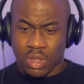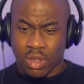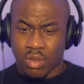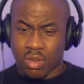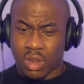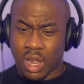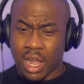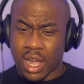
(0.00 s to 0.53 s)
Oh,
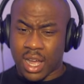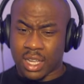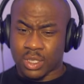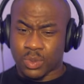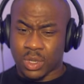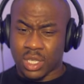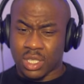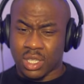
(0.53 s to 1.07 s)

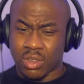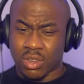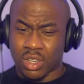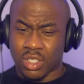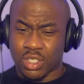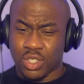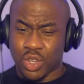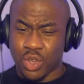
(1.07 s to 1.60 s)
gosh. What is he
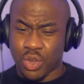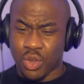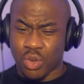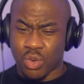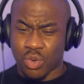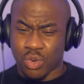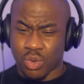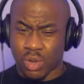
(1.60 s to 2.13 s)
gonna
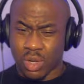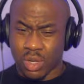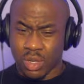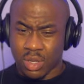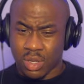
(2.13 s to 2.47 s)
do?